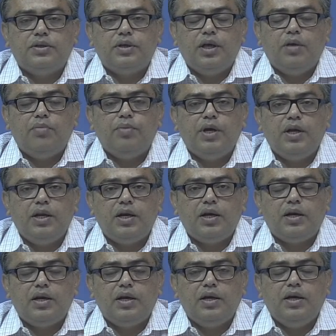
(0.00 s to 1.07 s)

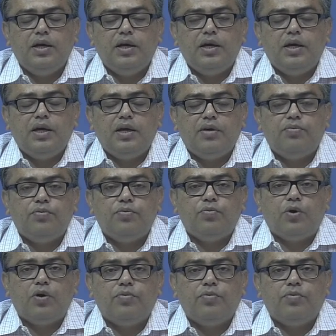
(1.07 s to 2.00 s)
immediately if one